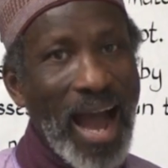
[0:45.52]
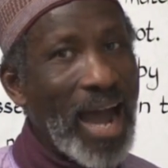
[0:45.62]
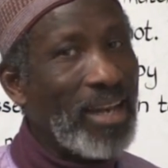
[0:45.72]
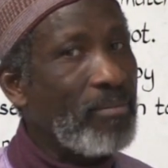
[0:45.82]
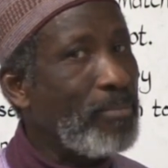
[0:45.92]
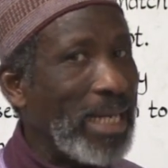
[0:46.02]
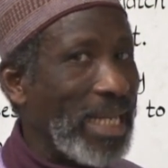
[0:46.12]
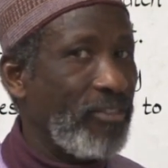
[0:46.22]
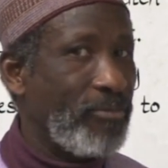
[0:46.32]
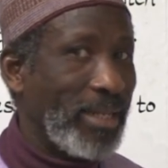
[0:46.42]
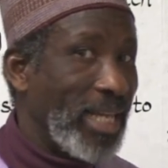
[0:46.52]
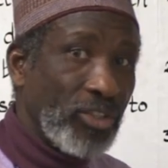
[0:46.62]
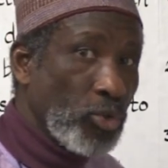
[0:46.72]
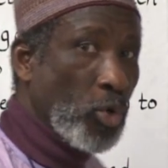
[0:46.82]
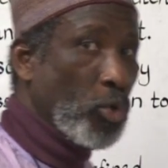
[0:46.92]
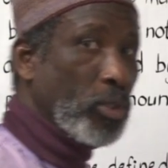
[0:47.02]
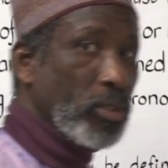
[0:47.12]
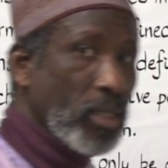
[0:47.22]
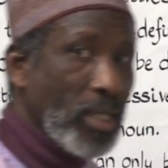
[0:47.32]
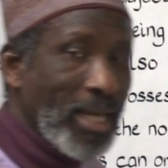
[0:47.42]
And believe me, these
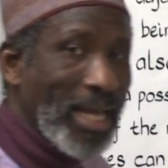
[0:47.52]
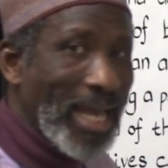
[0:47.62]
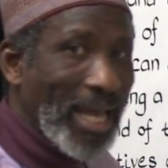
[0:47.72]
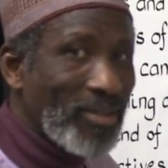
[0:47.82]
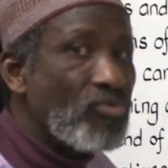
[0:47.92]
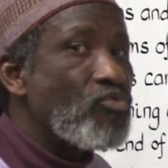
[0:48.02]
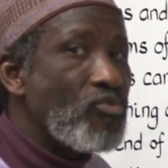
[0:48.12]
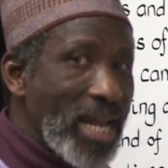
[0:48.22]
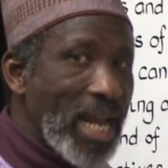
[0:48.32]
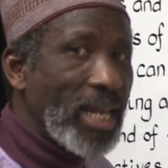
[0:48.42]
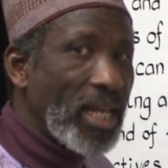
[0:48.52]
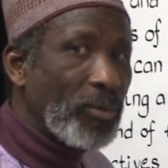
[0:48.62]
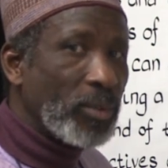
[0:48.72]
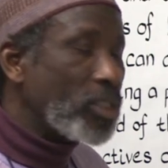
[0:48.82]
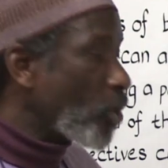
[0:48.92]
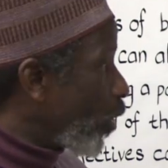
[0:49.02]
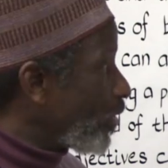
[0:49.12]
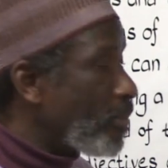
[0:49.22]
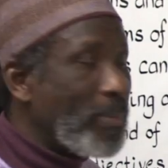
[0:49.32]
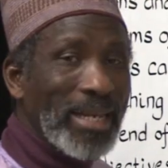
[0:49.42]
rules really what is
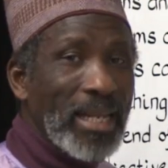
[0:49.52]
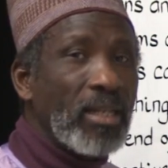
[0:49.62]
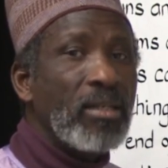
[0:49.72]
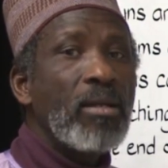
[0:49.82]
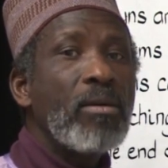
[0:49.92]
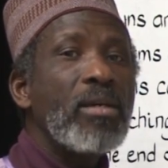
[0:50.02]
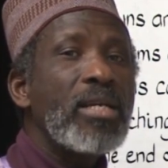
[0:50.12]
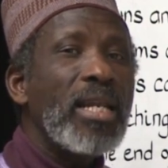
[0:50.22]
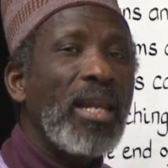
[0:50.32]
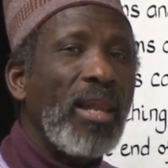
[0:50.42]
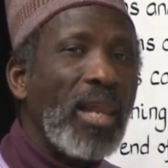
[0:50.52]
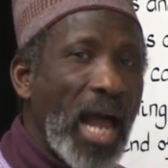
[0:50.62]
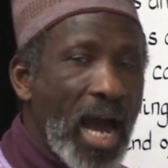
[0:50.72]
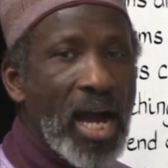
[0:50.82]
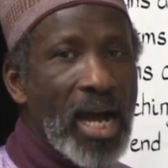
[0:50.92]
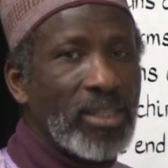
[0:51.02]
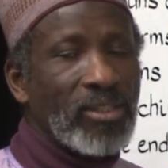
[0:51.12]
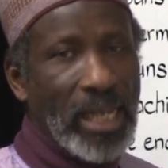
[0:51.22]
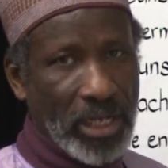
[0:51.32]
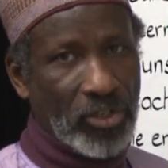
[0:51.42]
underpinning large
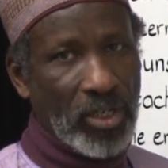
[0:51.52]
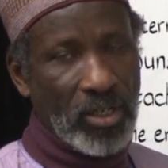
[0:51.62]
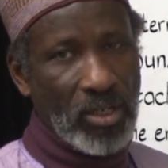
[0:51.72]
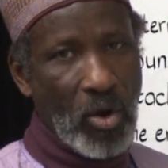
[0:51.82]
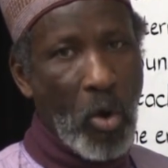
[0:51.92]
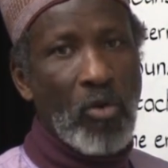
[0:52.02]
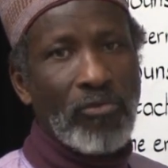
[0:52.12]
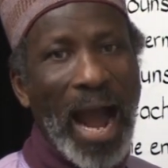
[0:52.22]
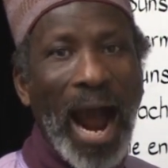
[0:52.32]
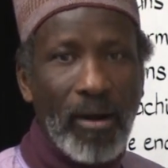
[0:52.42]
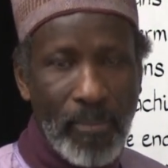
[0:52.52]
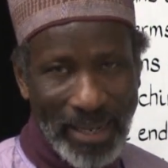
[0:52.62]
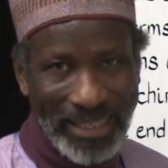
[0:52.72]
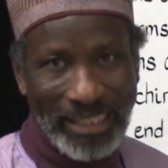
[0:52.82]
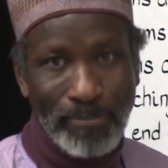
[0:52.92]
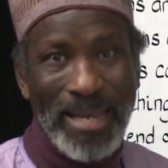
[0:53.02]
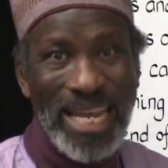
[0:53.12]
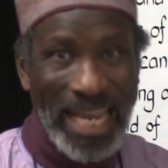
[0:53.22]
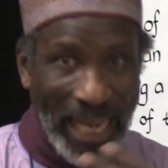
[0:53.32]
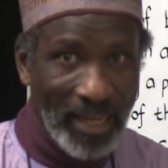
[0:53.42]
section of Arabic,
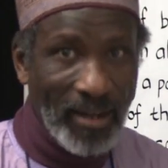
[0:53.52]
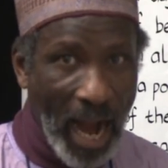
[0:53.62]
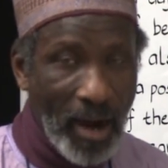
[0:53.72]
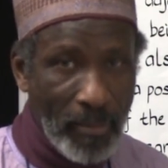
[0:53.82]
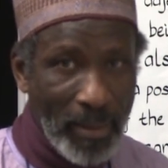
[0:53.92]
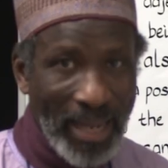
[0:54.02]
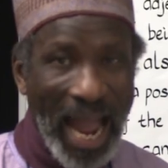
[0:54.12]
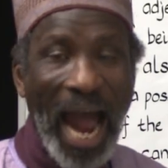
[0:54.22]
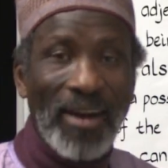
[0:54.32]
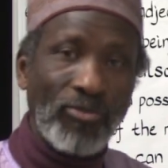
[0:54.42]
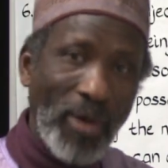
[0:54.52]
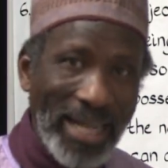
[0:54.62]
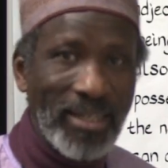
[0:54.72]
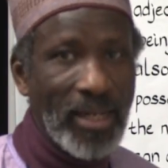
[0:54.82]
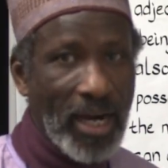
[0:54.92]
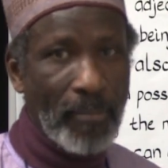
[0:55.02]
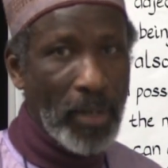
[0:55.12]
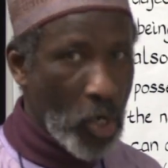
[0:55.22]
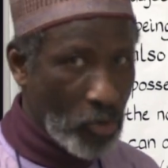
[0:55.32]
speaking Arabic and writing Arabic